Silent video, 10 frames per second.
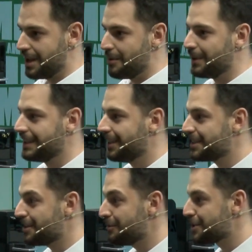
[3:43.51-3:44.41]
with lots
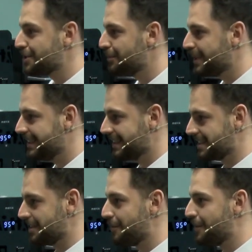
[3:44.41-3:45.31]
of sweetness
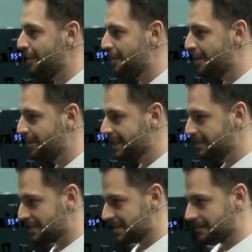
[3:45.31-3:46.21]
of cocoa
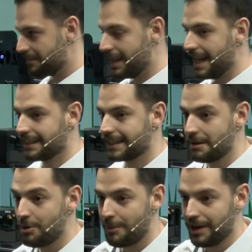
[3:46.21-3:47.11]
nibs and
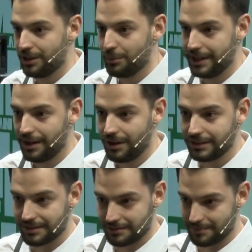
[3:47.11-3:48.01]
chamomile when hot,